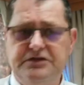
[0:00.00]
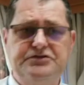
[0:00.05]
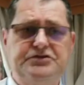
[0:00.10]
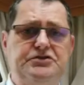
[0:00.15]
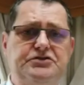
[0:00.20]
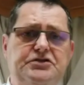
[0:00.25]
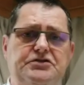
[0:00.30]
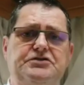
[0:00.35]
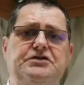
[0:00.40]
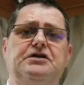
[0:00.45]

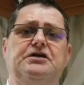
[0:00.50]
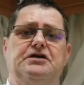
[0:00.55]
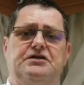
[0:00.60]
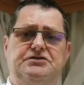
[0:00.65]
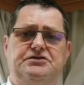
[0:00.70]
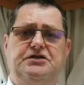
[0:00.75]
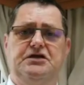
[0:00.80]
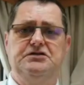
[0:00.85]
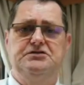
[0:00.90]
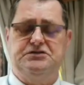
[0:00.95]
this is just an
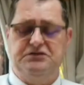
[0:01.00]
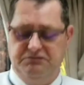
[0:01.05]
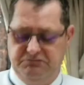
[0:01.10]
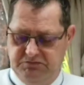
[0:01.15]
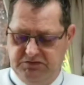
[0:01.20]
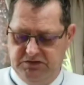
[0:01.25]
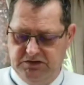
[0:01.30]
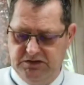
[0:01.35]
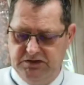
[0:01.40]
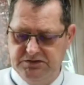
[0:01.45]
extension
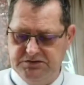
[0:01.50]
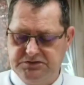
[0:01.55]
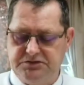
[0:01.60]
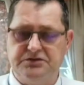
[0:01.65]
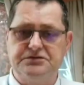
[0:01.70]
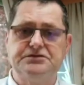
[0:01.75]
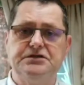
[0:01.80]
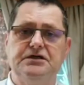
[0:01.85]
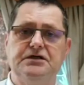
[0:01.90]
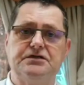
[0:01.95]
for the
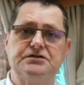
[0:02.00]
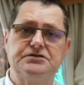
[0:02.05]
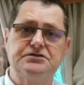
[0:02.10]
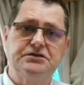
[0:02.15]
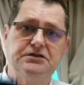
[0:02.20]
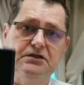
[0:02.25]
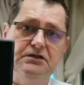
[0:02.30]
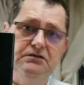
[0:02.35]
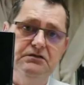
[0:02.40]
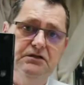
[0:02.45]
answers that are
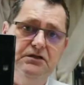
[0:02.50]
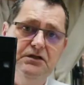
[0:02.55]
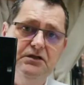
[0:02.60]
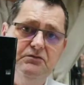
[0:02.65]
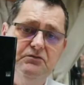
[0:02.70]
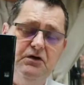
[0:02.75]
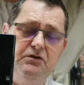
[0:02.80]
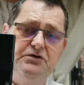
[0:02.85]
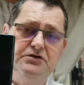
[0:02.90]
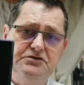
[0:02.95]
saying,
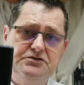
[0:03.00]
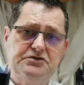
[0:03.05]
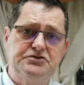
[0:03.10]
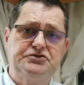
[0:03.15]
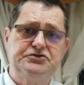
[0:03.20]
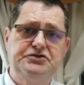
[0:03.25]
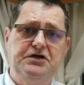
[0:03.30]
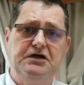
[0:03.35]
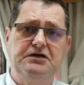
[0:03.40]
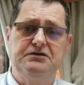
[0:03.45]
oh, you
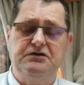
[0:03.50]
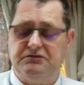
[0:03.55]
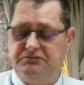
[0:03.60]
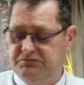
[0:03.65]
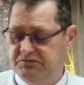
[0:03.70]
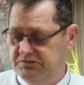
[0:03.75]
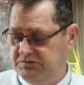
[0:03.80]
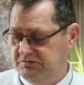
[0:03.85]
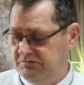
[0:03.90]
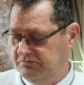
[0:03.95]
just tether
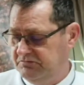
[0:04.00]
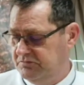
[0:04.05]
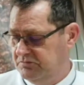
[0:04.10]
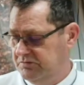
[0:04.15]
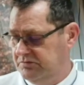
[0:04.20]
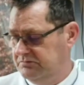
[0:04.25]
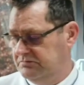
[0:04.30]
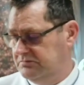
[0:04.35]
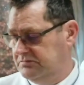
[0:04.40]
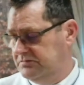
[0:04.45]
for your
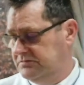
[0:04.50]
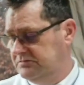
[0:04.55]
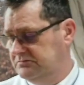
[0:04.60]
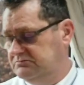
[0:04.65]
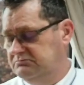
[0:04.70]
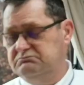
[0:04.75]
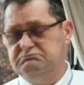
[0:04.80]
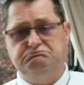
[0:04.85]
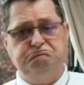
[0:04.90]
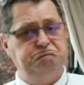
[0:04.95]
phone.
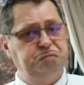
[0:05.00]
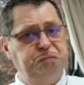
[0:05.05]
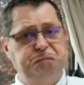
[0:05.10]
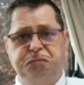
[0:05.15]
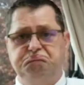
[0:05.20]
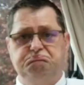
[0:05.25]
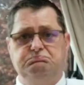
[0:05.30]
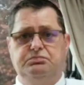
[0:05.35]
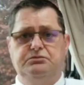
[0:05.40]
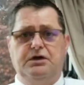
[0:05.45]

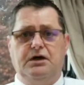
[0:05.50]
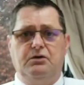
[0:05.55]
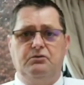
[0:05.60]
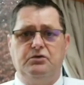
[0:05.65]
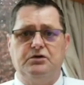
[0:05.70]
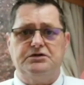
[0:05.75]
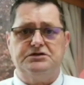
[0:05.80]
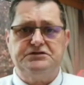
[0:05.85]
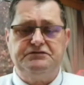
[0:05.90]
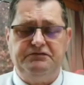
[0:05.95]

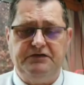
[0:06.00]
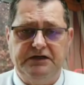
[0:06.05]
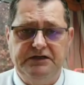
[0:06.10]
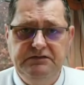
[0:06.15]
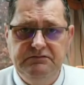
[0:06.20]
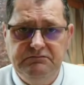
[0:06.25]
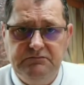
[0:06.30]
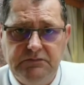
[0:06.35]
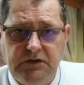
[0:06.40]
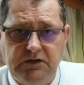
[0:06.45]
That works
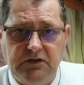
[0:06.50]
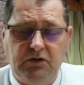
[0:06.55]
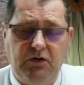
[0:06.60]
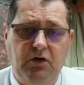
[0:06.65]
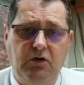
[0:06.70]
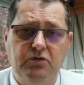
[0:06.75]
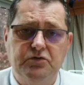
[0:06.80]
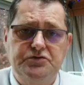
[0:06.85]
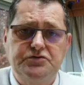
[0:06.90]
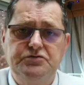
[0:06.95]
fine, and it
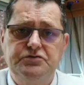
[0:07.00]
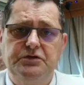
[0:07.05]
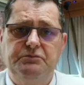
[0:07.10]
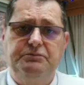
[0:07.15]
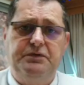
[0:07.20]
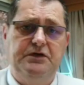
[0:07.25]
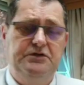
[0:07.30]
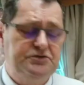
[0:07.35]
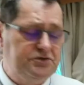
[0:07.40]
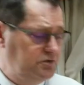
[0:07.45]
also
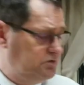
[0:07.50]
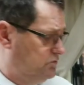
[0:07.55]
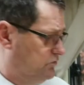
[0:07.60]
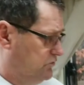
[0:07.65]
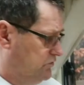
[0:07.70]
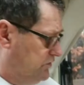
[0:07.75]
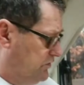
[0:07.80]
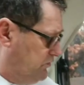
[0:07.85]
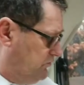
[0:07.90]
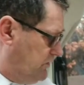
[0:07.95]
depends on
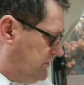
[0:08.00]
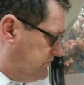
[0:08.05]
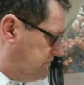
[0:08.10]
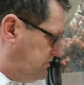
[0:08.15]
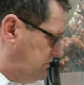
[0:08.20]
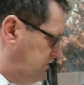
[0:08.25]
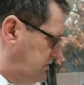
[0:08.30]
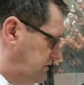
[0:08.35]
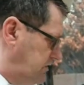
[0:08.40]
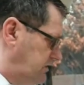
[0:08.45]
who you're with
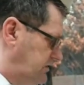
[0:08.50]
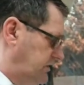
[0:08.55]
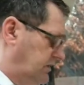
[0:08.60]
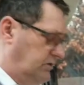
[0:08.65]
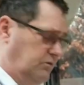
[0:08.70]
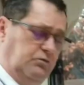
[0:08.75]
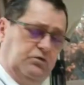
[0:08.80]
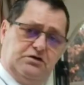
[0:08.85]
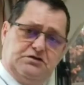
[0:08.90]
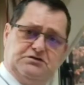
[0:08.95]

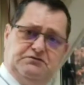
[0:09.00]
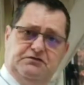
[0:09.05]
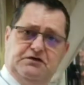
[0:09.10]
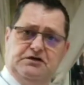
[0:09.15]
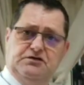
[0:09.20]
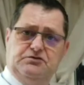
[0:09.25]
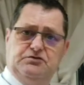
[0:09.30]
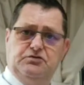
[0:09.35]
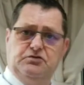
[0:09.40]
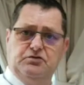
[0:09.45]
that works
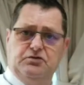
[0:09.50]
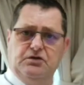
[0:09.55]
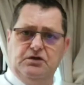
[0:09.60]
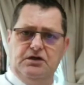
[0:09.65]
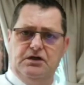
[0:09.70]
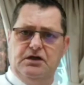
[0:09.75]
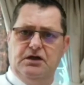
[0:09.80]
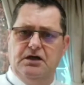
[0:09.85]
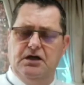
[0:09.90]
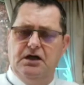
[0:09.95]
fine too.
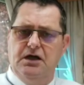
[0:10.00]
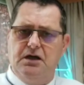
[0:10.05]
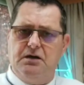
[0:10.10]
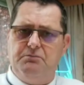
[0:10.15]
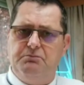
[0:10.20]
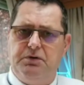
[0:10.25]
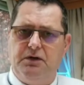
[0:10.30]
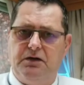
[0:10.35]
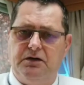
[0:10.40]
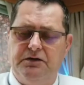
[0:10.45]

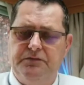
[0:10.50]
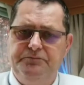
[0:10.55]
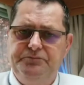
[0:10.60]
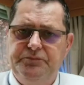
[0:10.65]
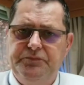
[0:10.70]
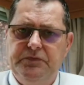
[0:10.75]
But